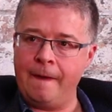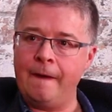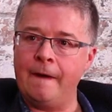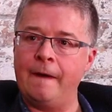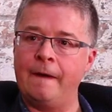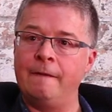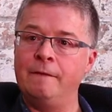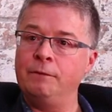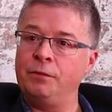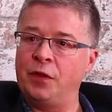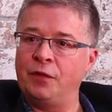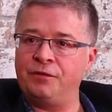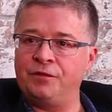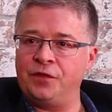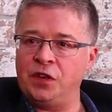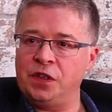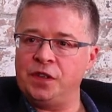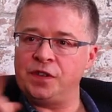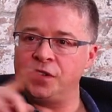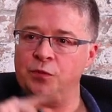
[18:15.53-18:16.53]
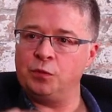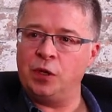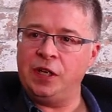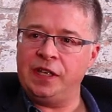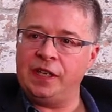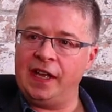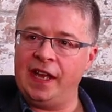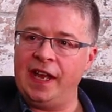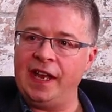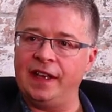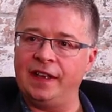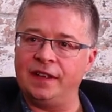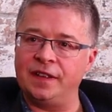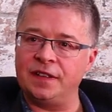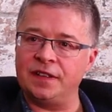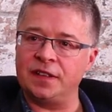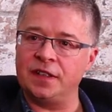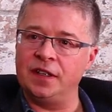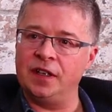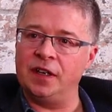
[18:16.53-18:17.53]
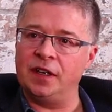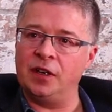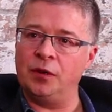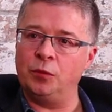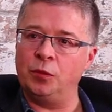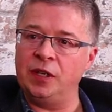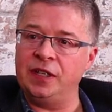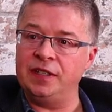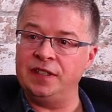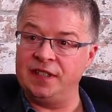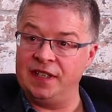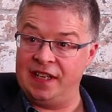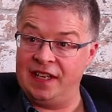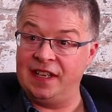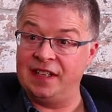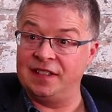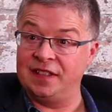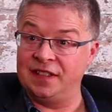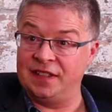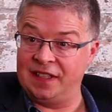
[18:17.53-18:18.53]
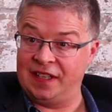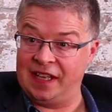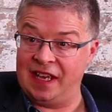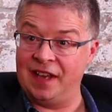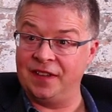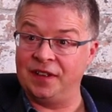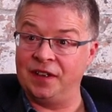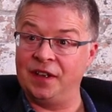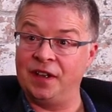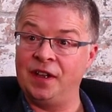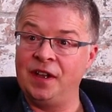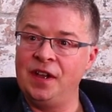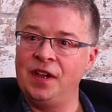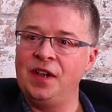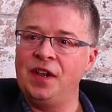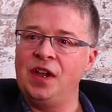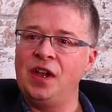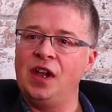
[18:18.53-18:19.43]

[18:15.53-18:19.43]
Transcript: Yeah. The first weekend we did together,